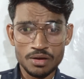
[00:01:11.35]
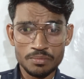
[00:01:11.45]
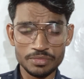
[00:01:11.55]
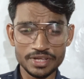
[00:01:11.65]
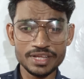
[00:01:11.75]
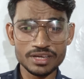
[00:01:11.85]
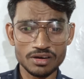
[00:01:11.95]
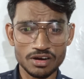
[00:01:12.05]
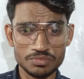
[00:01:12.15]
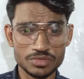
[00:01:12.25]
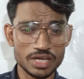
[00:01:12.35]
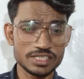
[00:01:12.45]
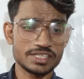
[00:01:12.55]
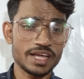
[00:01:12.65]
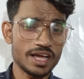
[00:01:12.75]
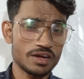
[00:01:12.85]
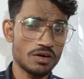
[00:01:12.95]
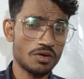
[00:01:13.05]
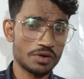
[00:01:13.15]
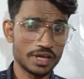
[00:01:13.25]
meaning of the stack
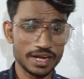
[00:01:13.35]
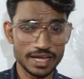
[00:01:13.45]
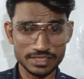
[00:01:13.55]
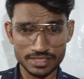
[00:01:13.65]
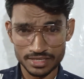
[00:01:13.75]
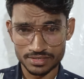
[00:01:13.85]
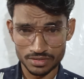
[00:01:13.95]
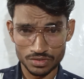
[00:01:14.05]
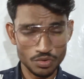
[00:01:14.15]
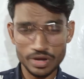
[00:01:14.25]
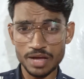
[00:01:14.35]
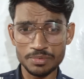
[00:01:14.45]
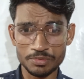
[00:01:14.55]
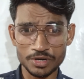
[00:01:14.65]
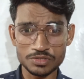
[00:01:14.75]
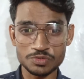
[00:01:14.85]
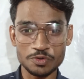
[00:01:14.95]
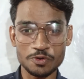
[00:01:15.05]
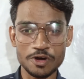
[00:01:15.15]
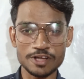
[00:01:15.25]
organization. Okay everyone,
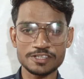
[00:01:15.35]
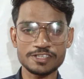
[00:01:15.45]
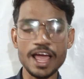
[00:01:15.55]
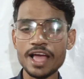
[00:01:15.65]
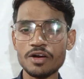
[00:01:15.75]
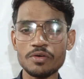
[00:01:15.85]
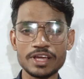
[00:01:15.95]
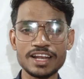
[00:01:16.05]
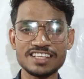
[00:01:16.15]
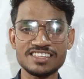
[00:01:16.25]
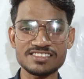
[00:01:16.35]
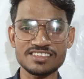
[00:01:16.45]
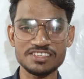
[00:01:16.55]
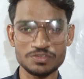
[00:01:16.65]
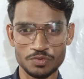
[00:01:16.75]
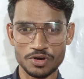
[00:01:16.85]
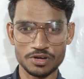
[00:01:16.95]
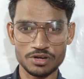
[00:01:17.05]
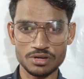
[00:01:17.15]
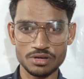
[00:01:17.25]
so a stack organization is
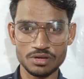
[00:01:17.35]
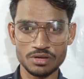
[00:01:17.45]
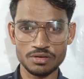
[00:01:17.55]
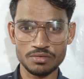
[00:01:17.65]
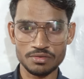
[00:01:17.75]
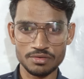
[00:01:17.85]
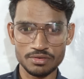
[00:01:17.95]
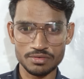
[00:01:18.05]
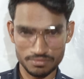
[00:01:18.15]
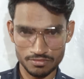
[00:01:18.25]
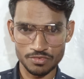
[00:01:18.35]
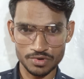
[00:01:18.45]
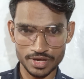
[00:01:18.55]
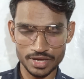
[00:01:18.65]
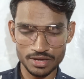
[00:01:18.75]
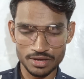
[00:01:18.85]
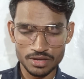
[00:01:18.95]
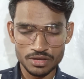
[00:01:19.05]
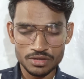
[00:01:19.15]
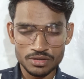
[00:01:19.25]
what? Okay,
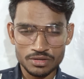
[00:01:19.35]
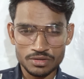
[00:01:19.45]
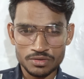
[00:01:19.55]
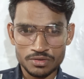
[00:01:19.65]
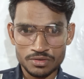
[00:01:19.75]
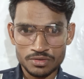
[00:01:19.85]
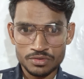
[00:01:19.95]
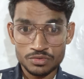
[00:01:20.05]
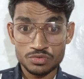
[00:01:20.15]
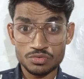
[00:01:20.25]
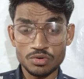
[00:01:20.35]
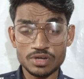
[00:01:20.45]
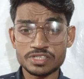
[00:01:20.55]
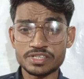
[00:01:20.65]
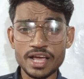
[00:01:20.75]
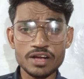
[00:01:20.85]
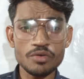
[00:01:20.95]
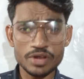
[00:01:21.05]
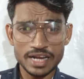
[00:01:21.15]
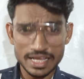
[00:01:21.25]
so a stack
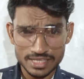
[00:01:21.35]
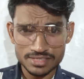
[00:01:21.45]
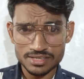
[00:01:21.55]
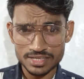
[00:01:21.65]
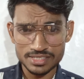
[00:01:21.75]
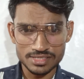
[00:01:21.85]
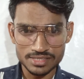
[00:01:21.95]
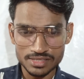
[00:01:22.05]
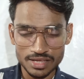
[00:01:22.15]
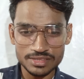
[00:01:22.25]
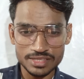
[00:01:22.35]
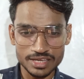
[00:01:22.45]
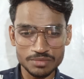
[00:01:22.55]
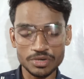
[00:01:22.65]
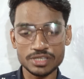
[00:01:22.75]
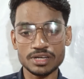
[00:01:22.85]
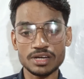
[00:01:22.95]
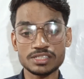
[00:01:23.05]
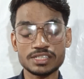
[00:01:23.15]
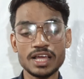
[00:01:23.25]
organization is nothing but
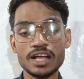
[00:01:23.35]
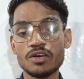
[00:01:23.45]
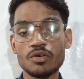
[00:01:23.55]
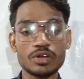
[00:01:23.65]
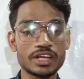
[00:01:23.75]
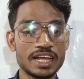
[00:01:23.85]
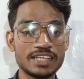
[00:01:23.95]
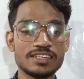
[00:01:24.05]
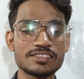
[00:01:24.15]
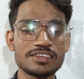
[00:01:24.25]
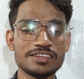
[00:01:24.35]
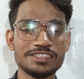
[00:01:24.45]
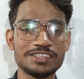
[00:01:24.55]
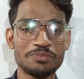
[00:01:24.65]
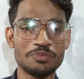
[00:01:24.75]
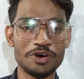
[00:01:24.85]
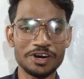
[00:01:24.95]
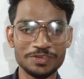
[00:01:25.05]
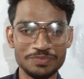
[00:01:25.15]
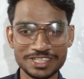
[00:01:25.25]
a stack organization is a
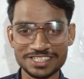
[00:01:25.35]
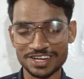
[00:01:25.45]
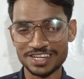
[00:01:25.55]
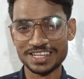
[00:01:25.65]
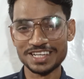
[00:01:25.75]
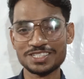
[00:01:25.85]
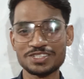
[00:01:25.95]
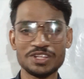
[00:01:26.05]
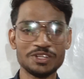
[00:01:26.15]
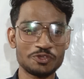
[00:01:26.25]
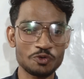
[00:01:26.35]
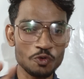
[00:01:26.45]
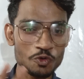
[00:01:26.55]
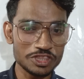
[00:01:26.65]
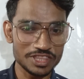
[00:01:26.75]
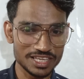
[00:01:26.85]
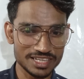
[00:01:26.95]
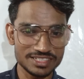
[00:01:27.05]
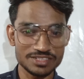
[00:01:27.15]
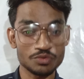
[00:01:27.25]
word which contains the two
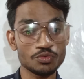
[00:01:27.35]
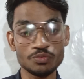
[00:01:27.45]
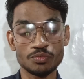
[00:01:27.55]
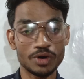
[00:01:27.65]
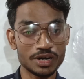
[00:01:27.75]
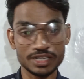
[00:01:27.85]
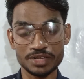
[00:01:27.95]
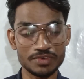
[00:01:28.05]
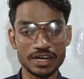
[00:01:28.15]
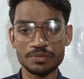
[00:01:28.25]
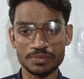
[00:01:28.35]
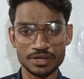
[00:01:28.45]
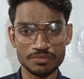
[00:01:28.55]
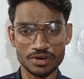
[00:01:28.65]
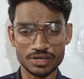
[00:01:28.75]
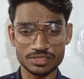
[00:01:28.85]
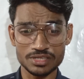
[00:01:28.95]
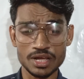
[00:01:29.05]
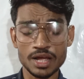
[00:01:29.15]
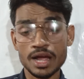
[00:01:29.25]
things, two word, different words,
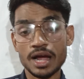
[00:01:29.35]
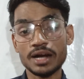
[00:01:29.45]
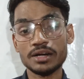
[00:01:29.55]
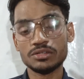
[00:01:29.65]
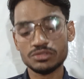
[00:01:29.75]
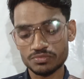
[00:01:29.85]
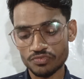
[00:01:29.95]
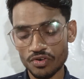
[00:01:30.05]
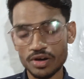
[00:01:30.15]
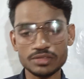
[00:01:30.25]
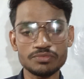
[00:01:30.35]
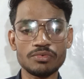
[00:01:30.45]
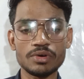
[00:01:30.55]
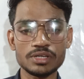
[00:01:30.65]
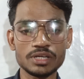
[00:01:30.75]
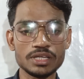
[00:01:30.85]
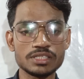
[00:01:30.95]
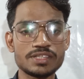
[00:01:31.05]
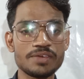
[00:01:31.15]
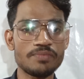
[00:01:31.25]
and what word
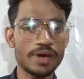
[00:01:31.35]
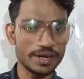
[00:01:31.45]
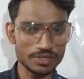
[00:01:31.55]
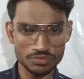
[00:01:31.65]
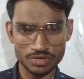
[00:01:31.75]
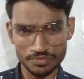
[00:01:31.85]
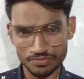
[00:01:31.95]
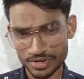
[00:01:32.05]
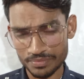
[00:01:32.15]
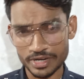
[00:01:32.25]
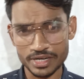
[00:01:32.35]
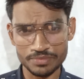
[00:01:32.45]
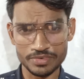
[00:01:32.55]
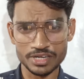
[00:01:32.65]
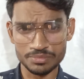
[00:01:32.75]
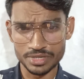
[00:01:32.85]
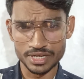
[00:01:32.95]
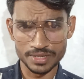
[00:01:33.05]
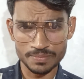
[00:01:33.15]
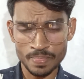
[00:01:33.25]
is defining to have different
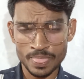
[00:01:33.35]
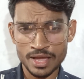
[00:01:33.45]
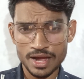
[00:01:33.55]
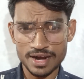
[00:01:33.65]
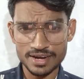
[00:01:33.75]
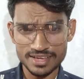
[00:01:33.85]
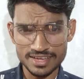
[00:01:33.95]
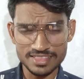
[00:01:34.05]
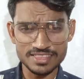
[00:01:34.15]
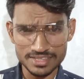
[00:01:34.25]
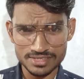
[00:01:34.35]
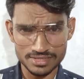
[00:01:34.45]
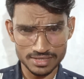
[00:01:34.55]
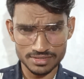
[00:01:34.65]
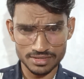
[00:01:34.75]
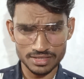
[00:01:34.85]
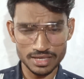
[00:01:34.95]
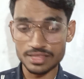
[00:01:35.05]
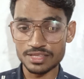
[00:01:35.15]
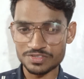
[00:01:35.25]
meaning. And in this session,
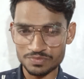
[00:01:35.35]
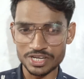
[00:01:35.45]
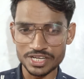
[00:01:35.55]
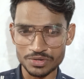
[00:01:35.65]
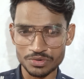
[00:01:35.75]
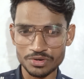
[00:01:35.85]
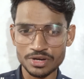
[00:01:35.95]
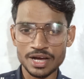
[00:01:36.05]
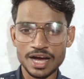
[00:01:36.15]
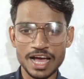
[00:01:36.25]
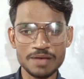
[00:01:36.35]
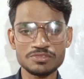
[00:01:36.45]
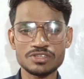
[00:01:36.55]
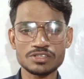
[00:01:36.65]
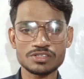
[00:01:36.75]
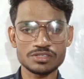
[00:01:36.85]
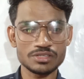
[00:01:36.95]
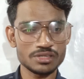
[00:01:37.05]
in this video, I am just